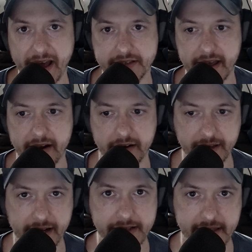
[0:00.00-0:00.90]
pass that
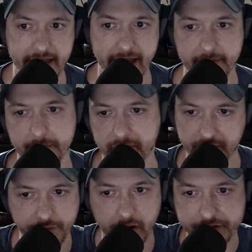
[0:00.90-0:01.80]
and get into that
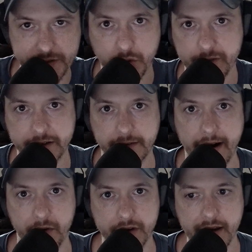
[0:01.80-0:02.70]
involves some moving
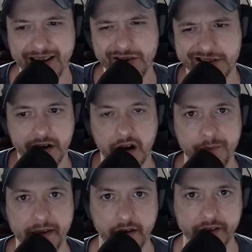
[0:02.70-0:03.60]
around you can start
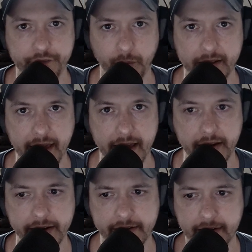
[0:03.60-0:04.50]
off making like
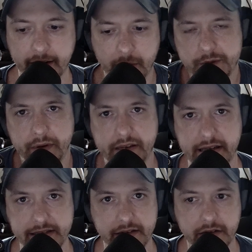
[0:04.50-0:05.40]
40k a year which is pretty
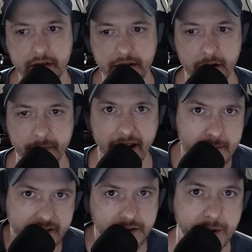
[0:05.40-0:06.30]
decent you know i mean
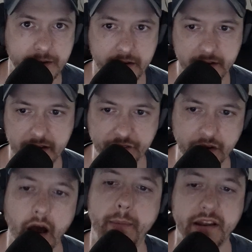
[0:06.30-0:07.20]
anybody can do it if
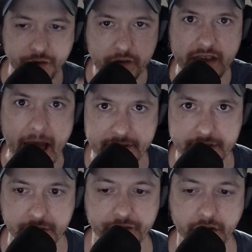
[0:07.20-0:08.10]
you i mean if you have the
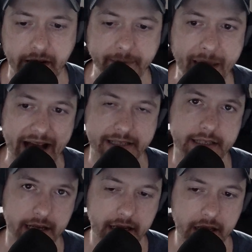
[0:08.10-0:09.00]
aptitude if you like pass